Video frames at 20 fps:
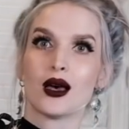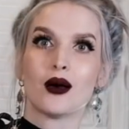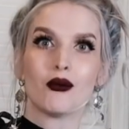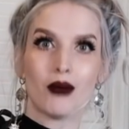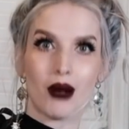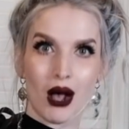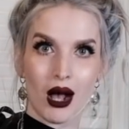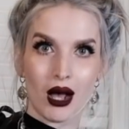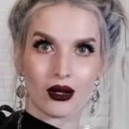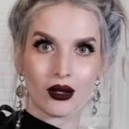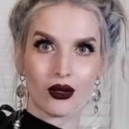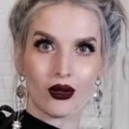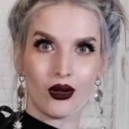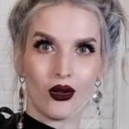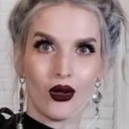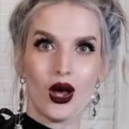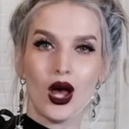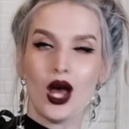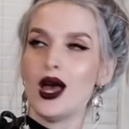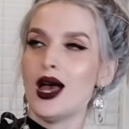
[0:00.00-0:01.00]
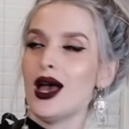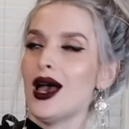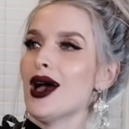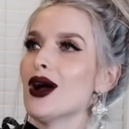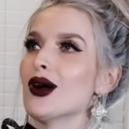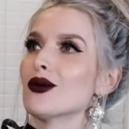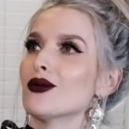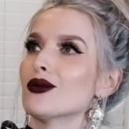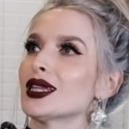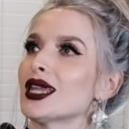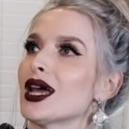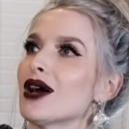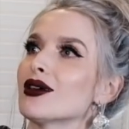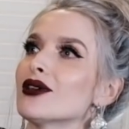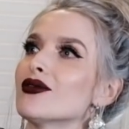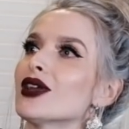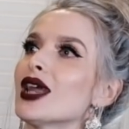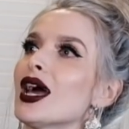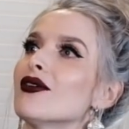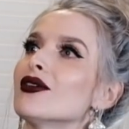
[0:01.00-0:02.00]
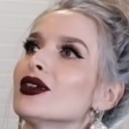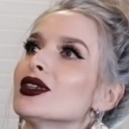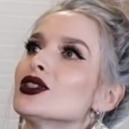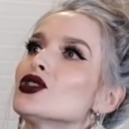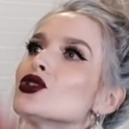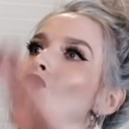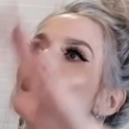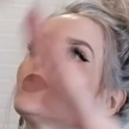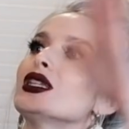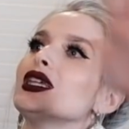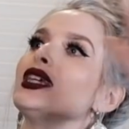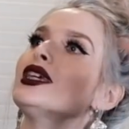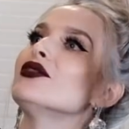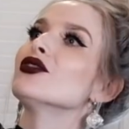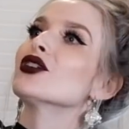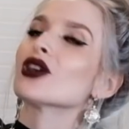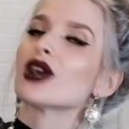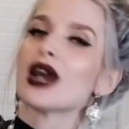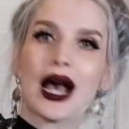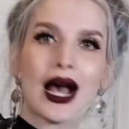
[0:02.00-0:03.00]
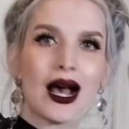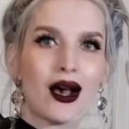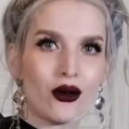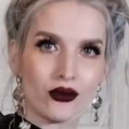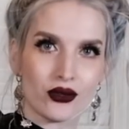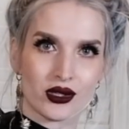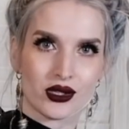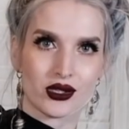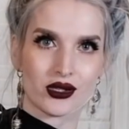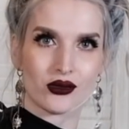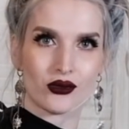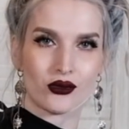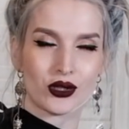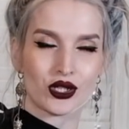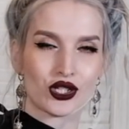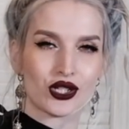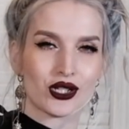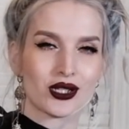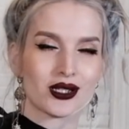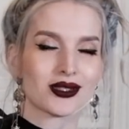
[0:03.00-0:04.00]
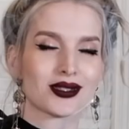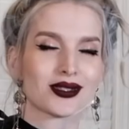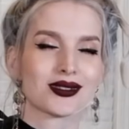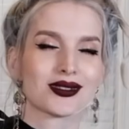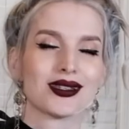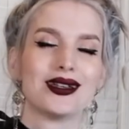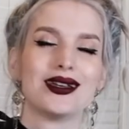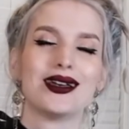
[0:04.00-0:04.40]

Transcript: bottle without even having to leave your house, which is,